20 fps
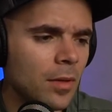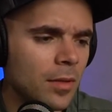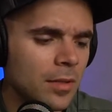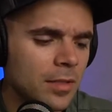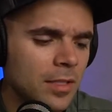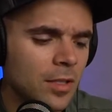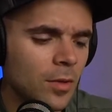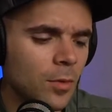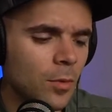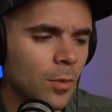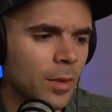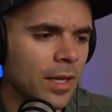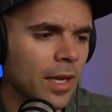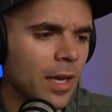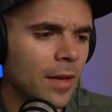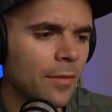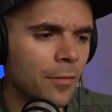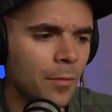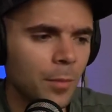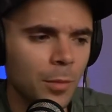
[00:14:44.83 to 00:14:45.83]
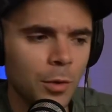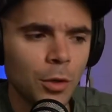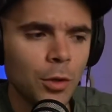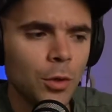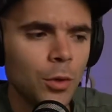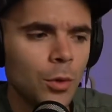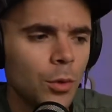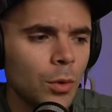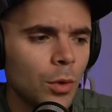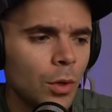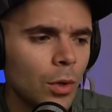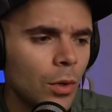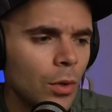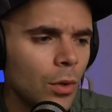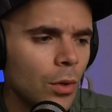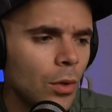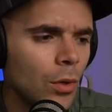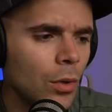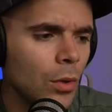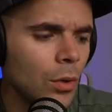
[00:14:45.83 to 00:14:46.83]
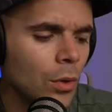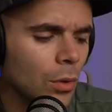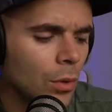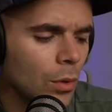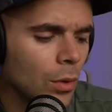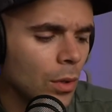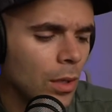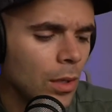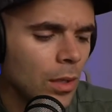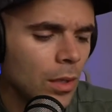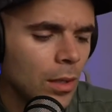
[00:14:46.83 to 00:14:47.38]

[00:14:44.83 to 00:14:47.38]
Let's see what we get from Google.